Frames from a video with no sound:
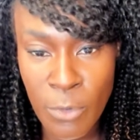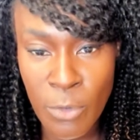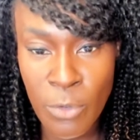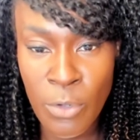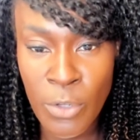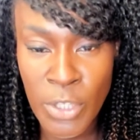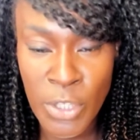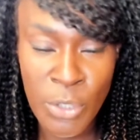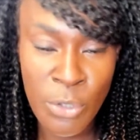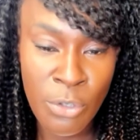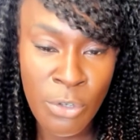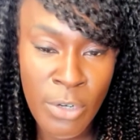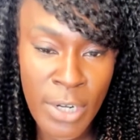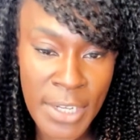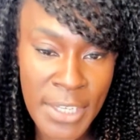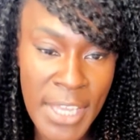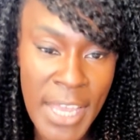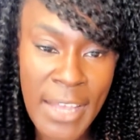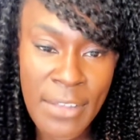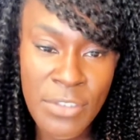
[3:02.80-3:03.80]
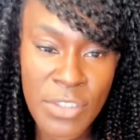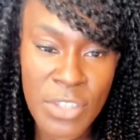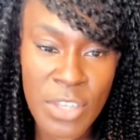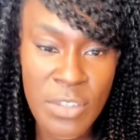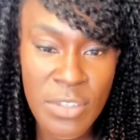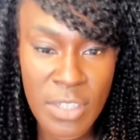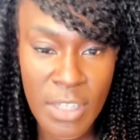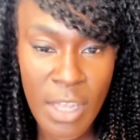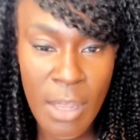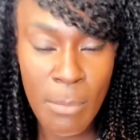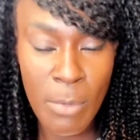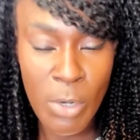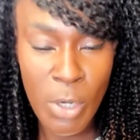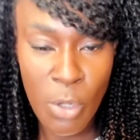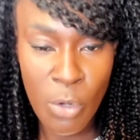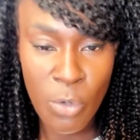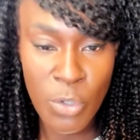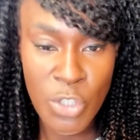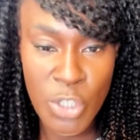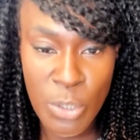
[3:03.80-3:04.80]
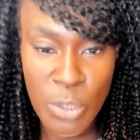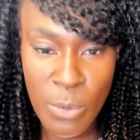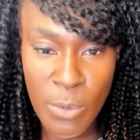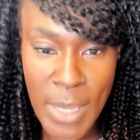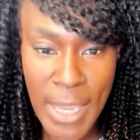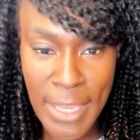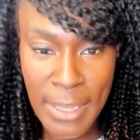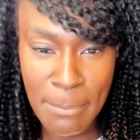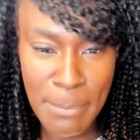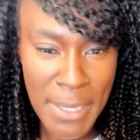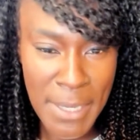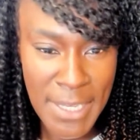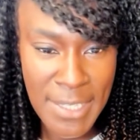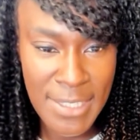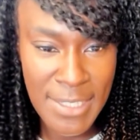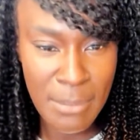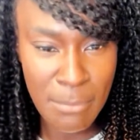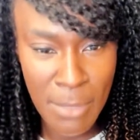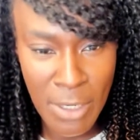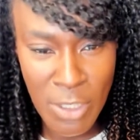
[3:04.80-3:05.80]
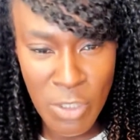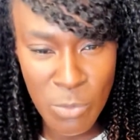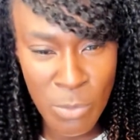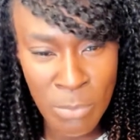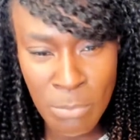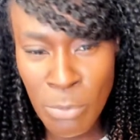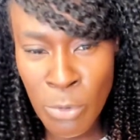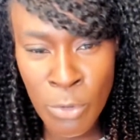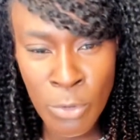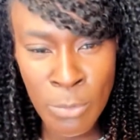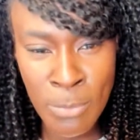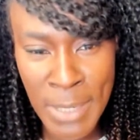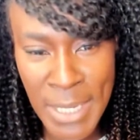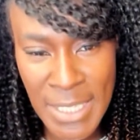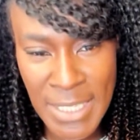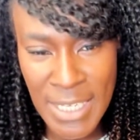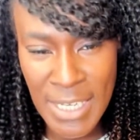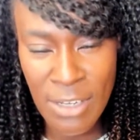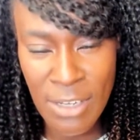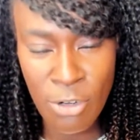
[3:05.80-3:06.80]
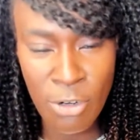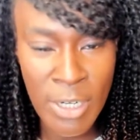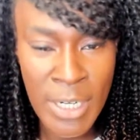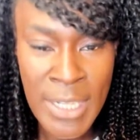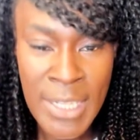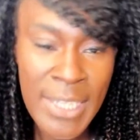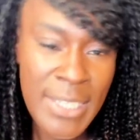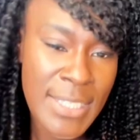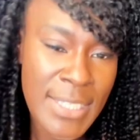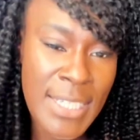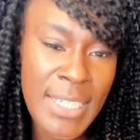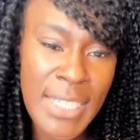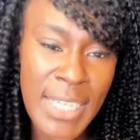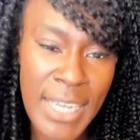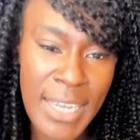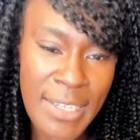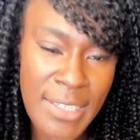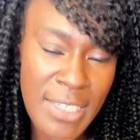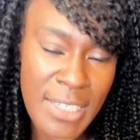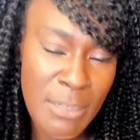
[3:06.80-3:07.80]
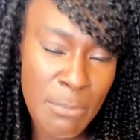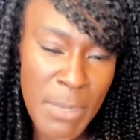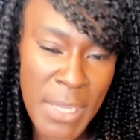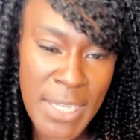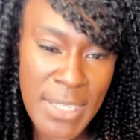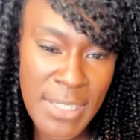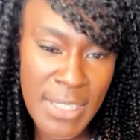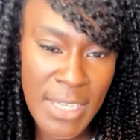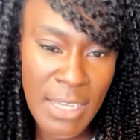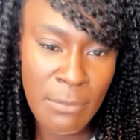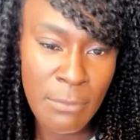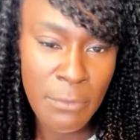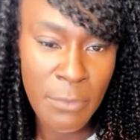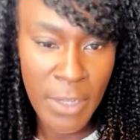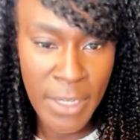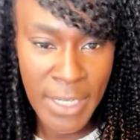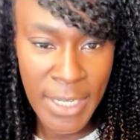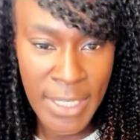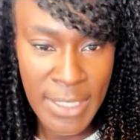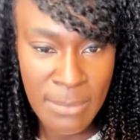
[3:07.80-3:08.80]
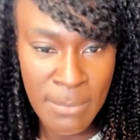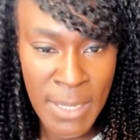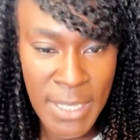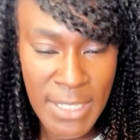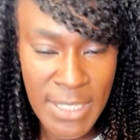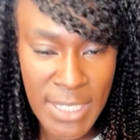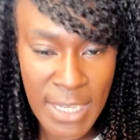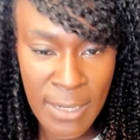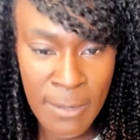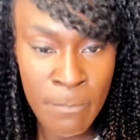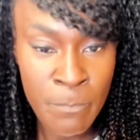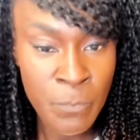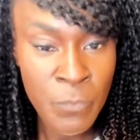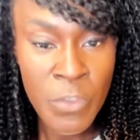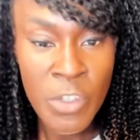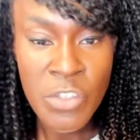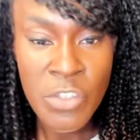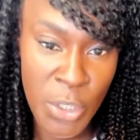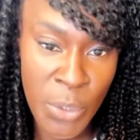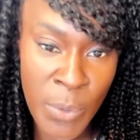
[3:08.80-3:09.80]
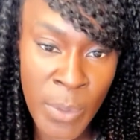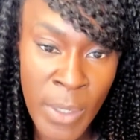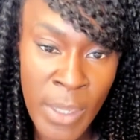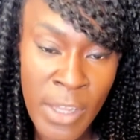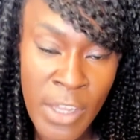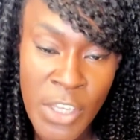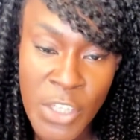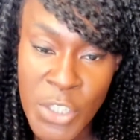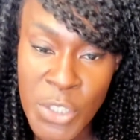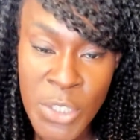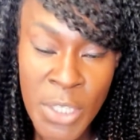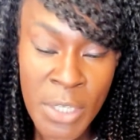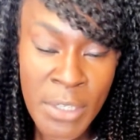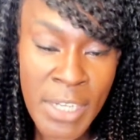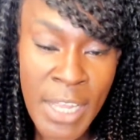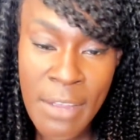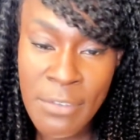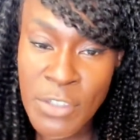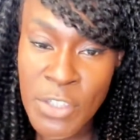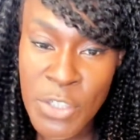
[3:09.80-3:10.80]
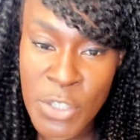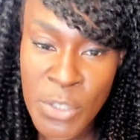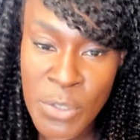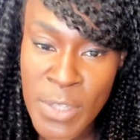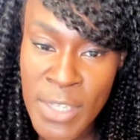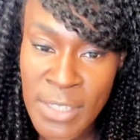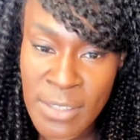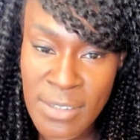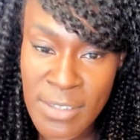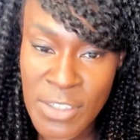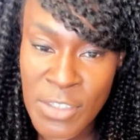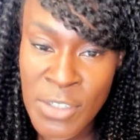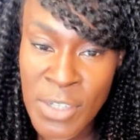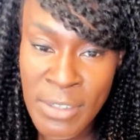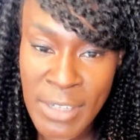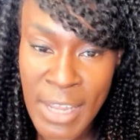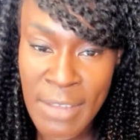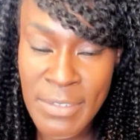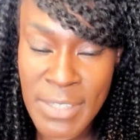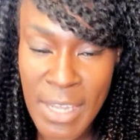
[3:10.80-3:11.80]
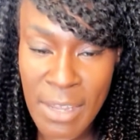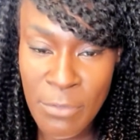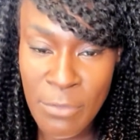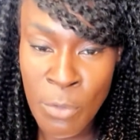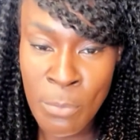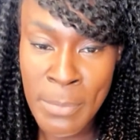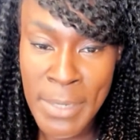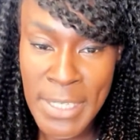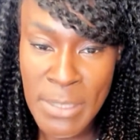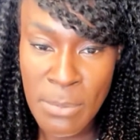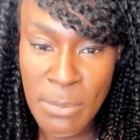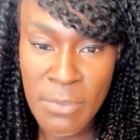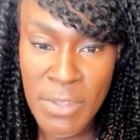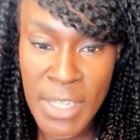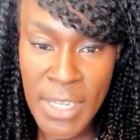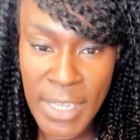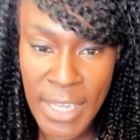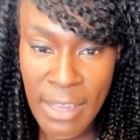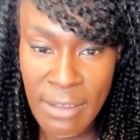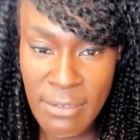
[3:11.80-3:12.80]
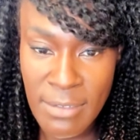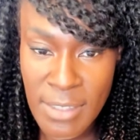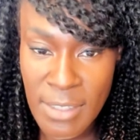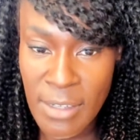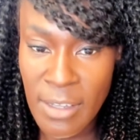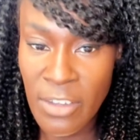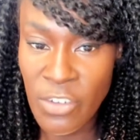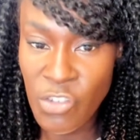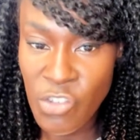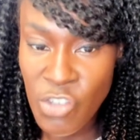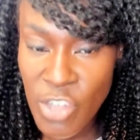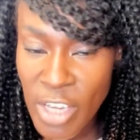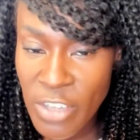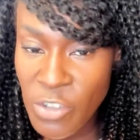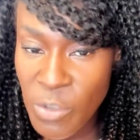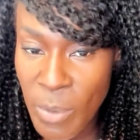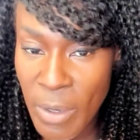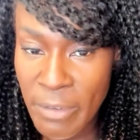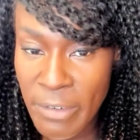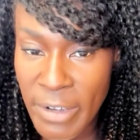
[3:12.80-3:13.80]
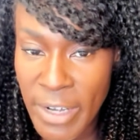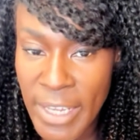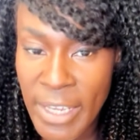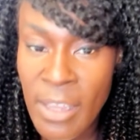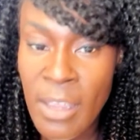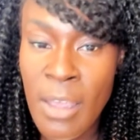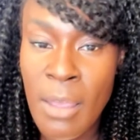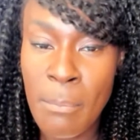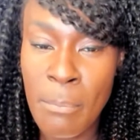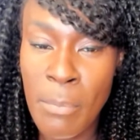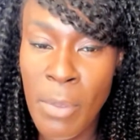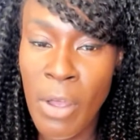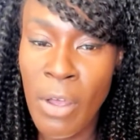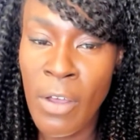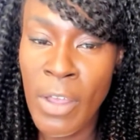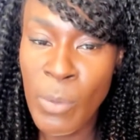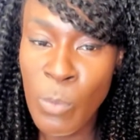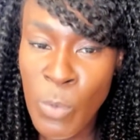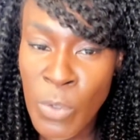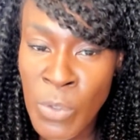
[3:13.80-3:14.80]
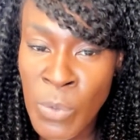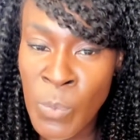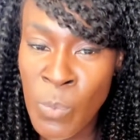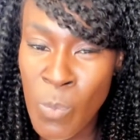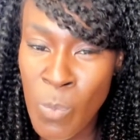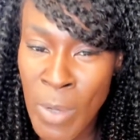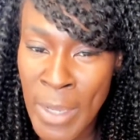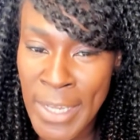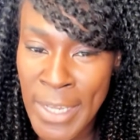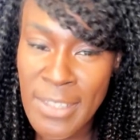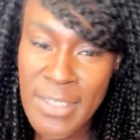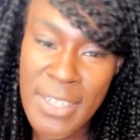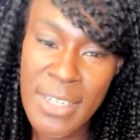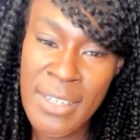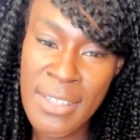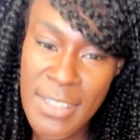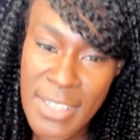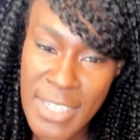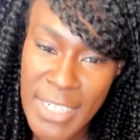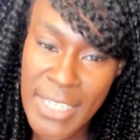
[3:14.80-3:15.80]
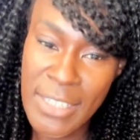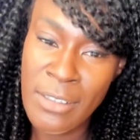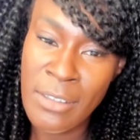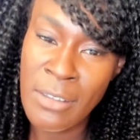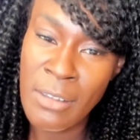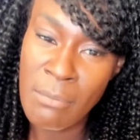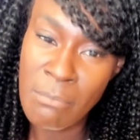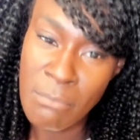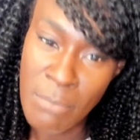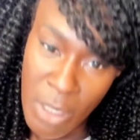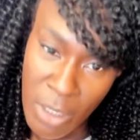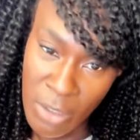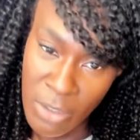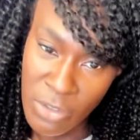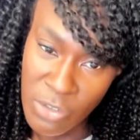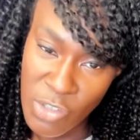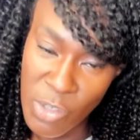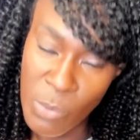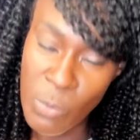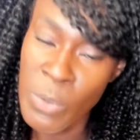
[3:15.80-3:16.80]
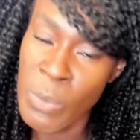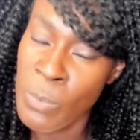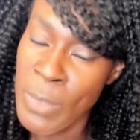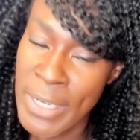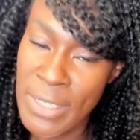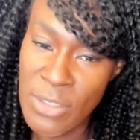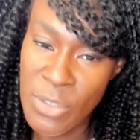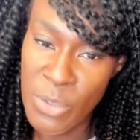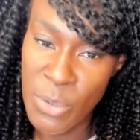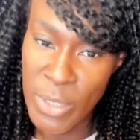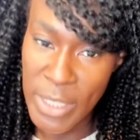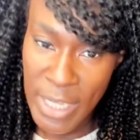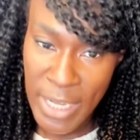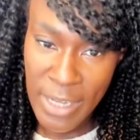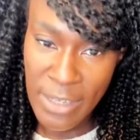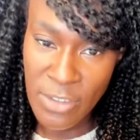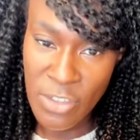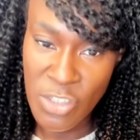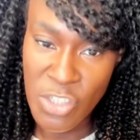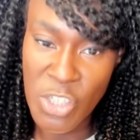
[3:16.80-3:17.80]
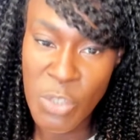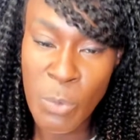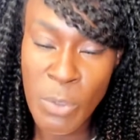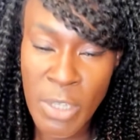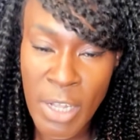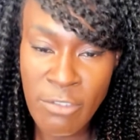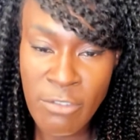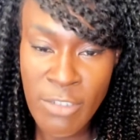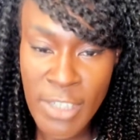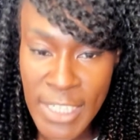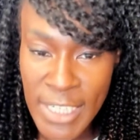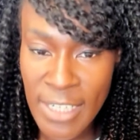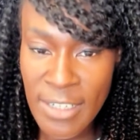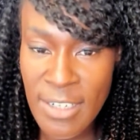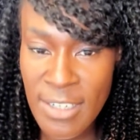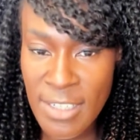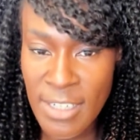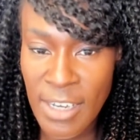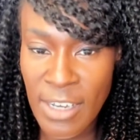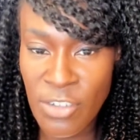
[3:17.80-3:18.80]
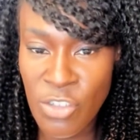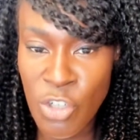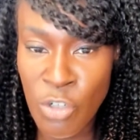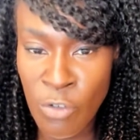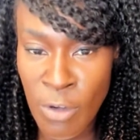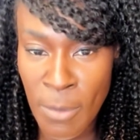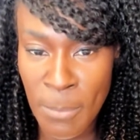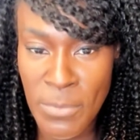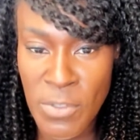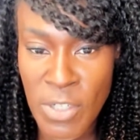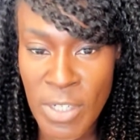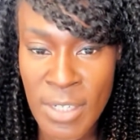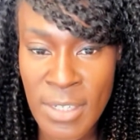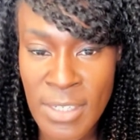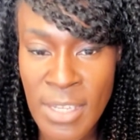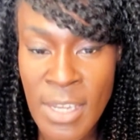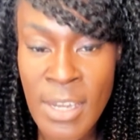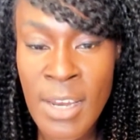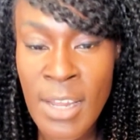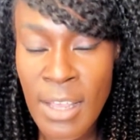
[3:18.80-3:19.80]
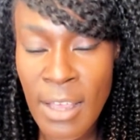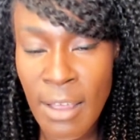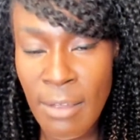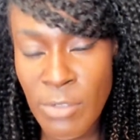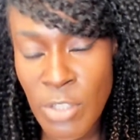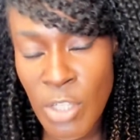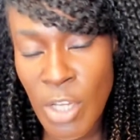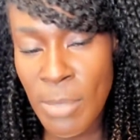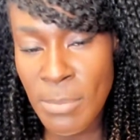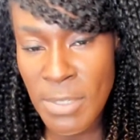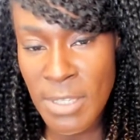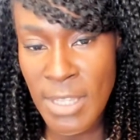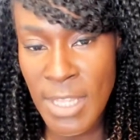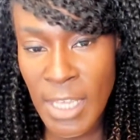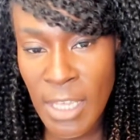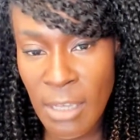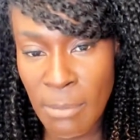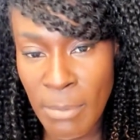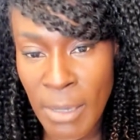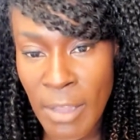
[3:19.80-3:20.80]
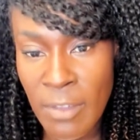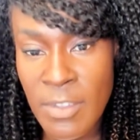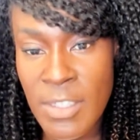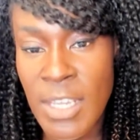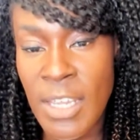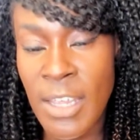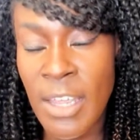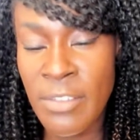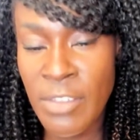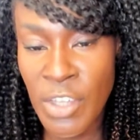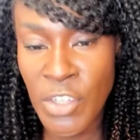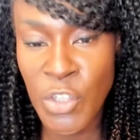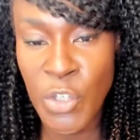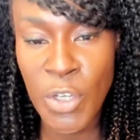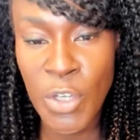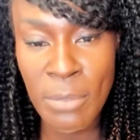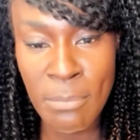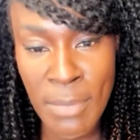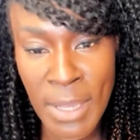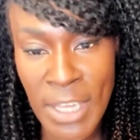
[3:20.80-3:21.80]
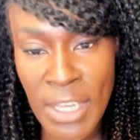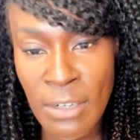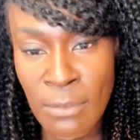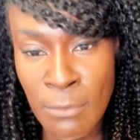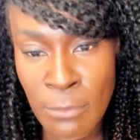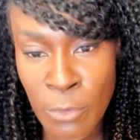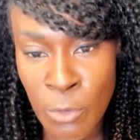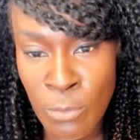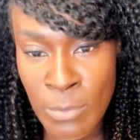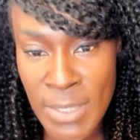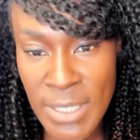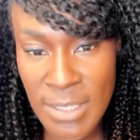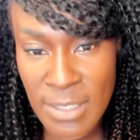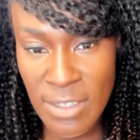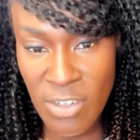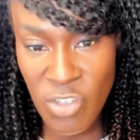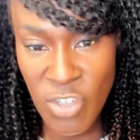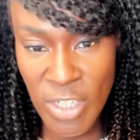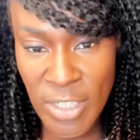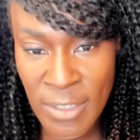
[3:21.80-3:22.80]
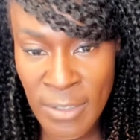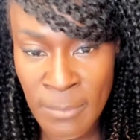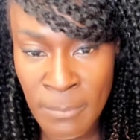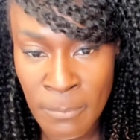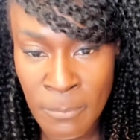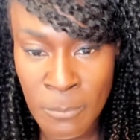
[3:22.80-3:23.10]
for your accountant to come along to a PCN management board meeting or dedicated PCN finance meeting. You don't have to do this. You don't have to have your meeting with the accountant in January, but I wouldn't wait until March. I wouldn't wait till the end. So you want to really understand your options, have time to think about it, and then you can make an informed decision.